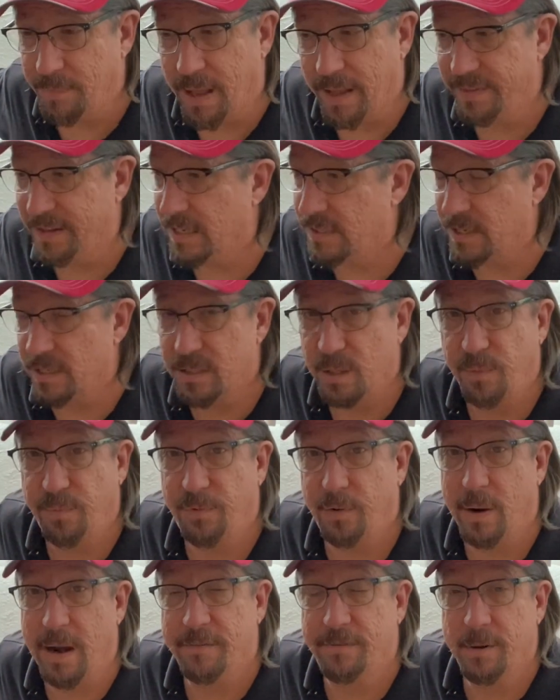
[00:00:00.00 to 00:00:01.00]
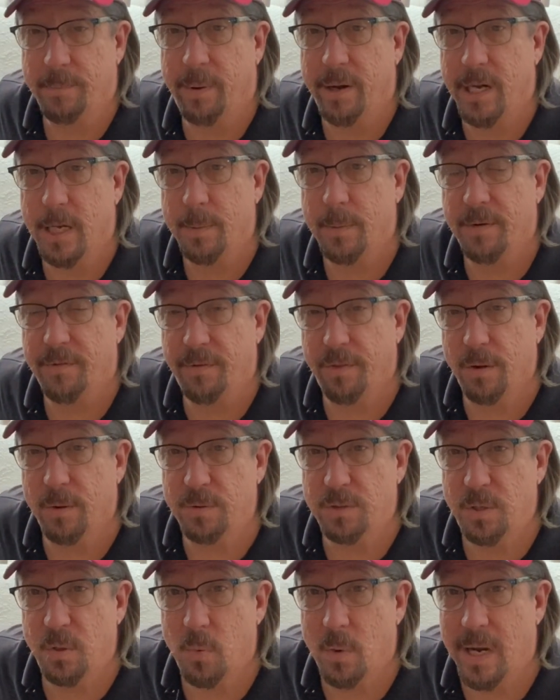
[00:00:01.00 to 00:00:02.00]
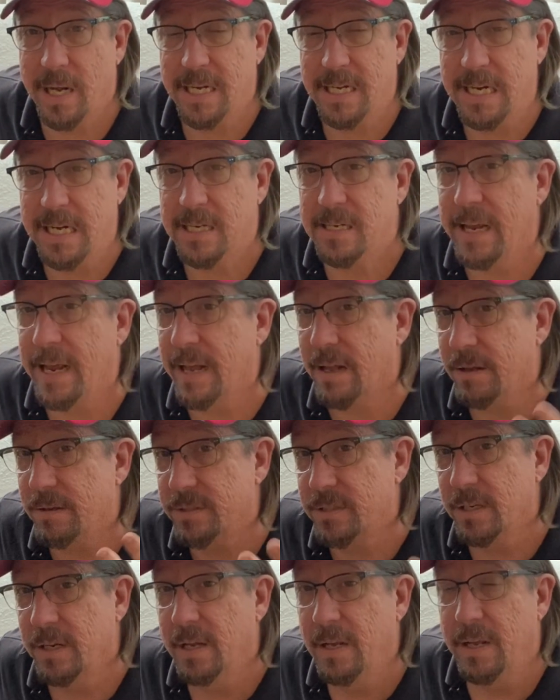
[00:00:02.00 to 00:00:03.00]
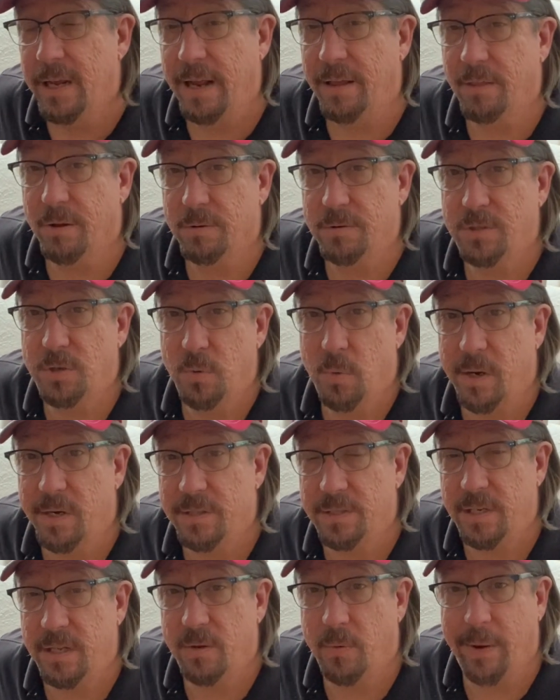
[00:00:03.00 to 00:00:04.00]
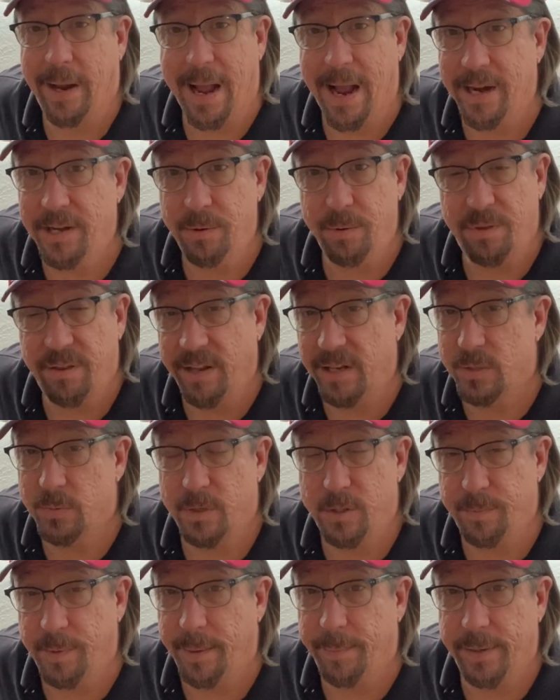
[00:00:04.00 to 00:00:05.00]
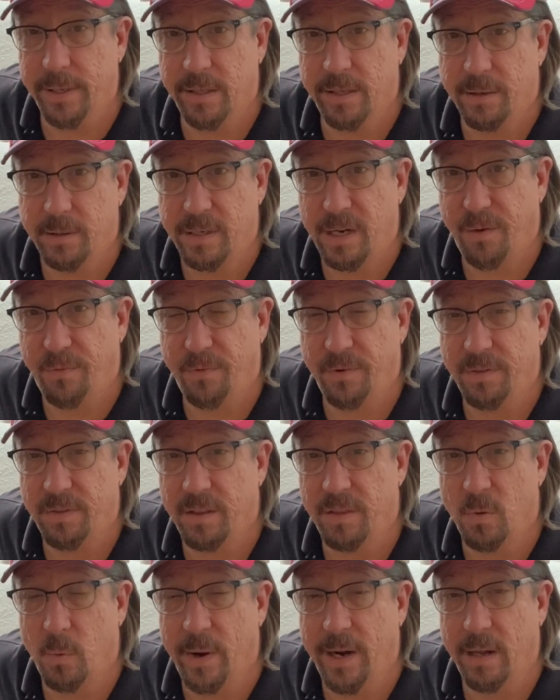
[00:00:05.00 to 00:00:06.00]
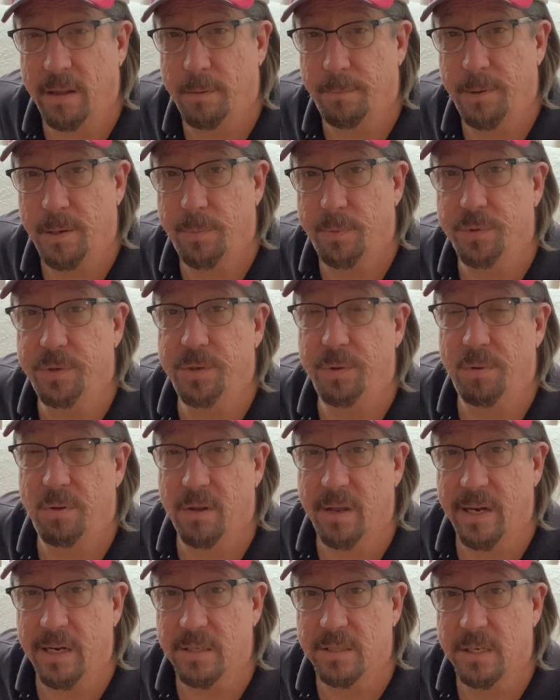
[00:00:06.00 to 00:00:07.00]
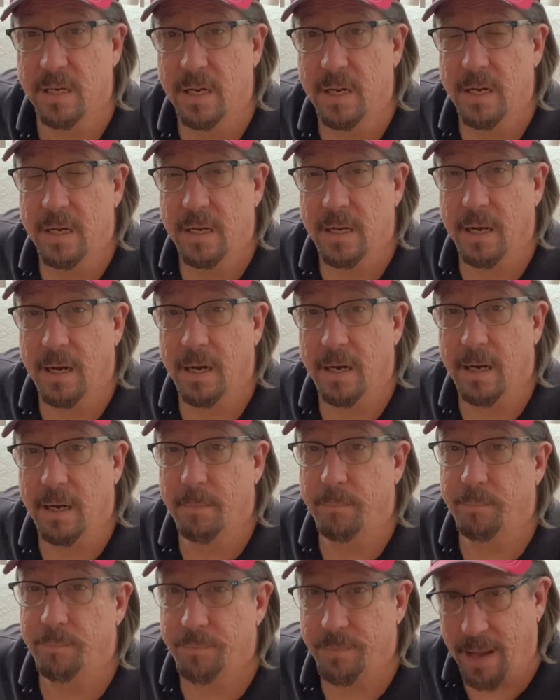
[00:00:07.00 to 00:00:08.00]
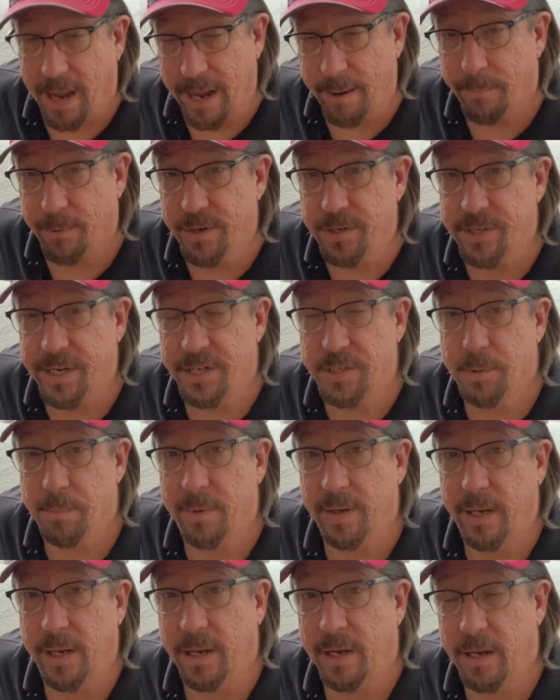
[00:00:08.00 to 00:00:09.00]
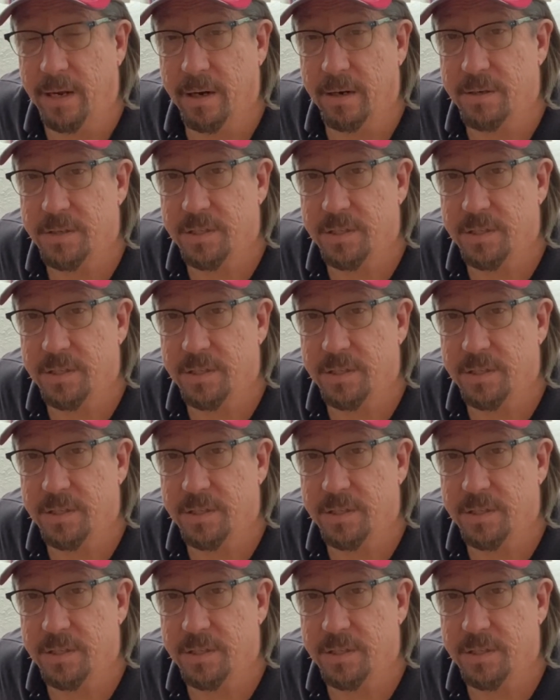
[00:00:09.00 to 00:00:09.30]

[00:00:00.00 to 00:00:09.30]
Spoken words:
This isn't for everybody, but for those who want details and those who want to see the way I do things, which may be a little different than the way other people do things, I appreciate you being here.